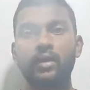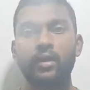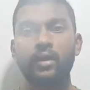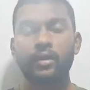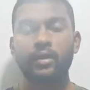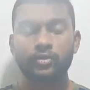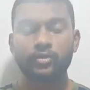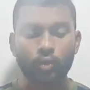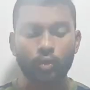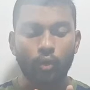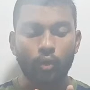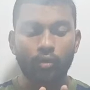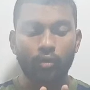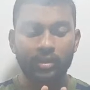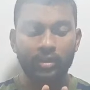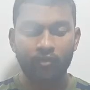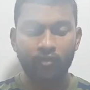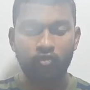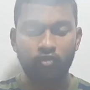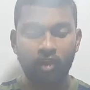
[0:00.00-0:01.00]
So
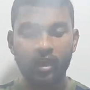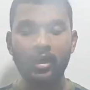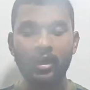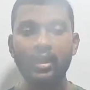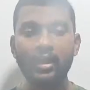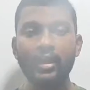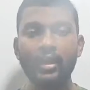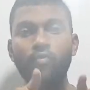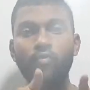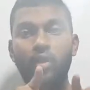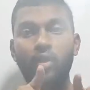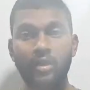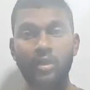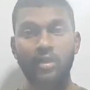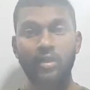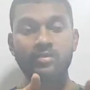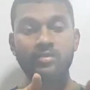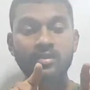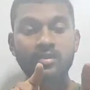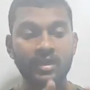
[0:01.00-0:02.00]
finally what
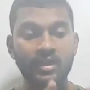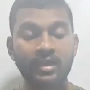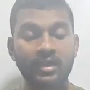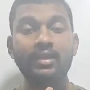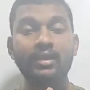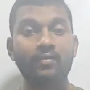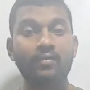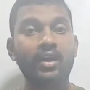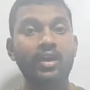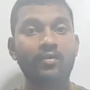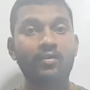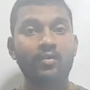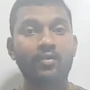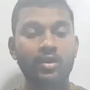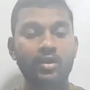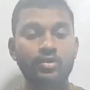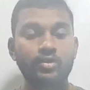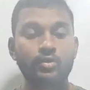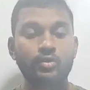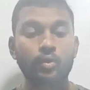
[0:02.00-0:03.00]
is the thing that we have
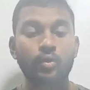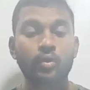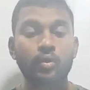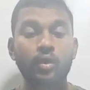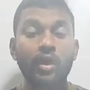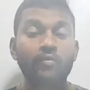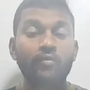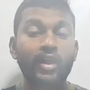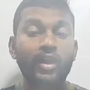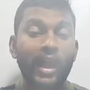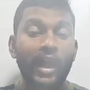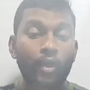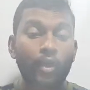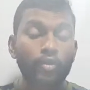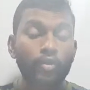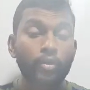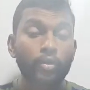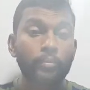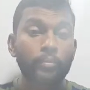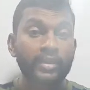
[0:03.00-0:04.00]
understood? We
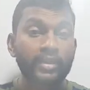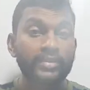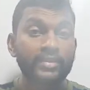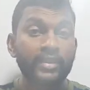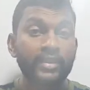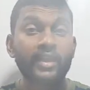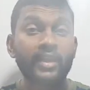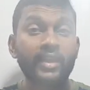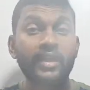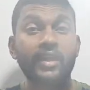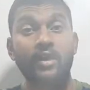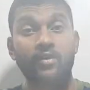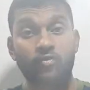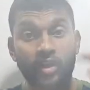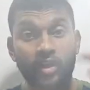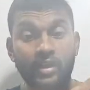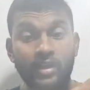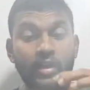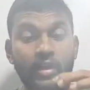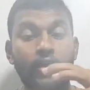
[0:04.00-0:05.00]
have to measure the
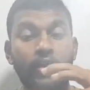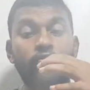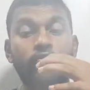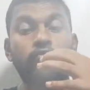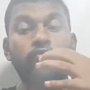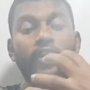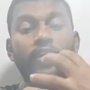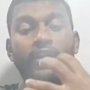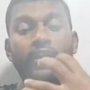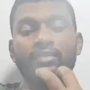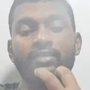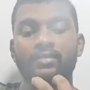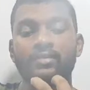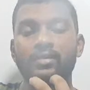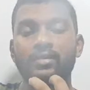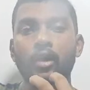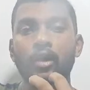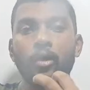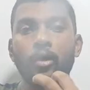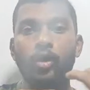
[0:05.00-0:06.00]
effect of flux
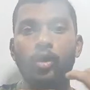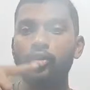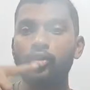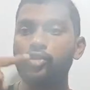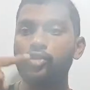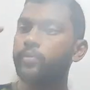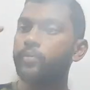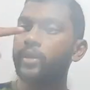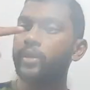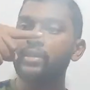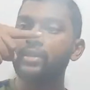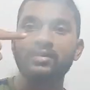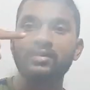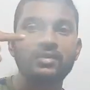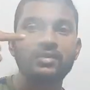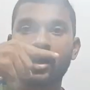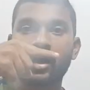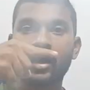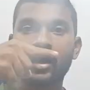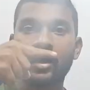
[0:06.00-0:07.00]
produced by this
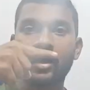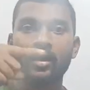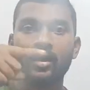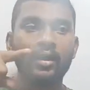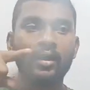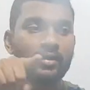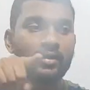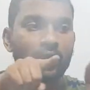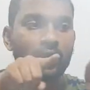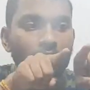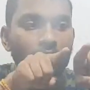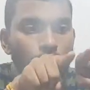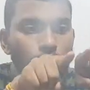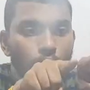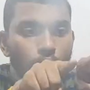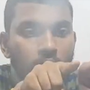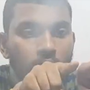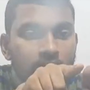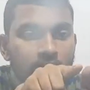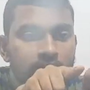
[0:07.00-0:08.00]
coil. There are
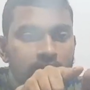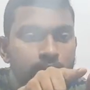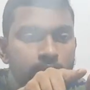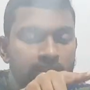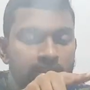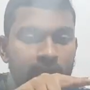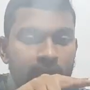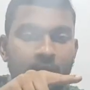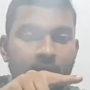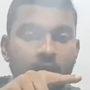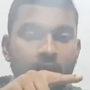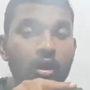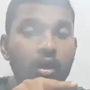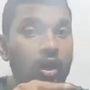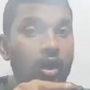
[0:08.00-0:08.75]
two transmission line.